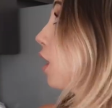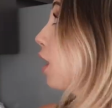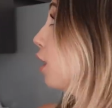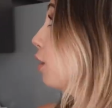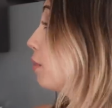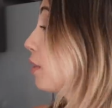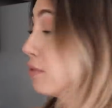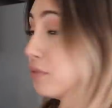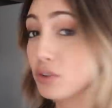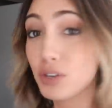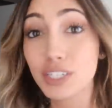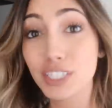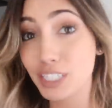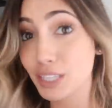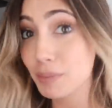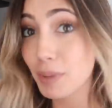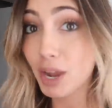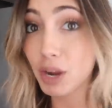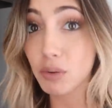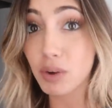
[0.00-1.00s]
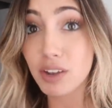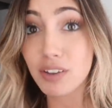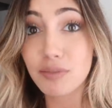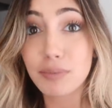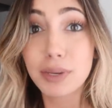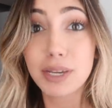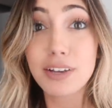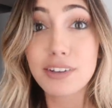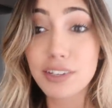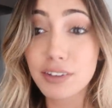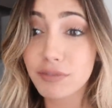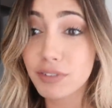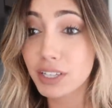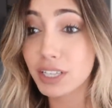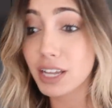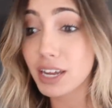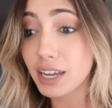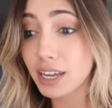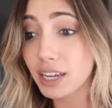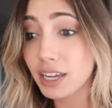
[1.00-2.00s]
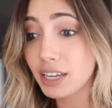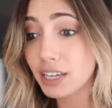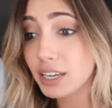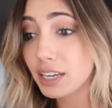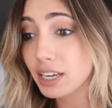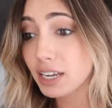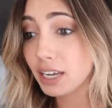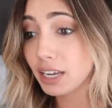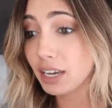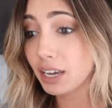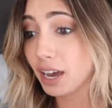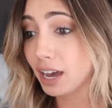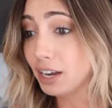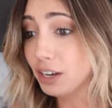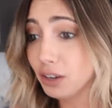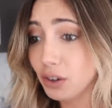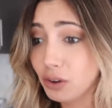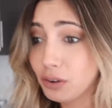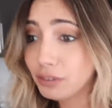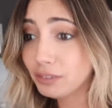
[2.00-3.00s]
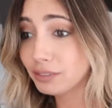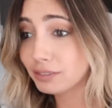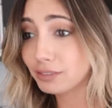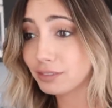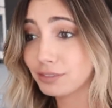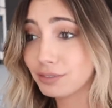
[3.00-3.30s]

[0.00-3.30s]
while my food is in the microwave because I feel like, I don't know,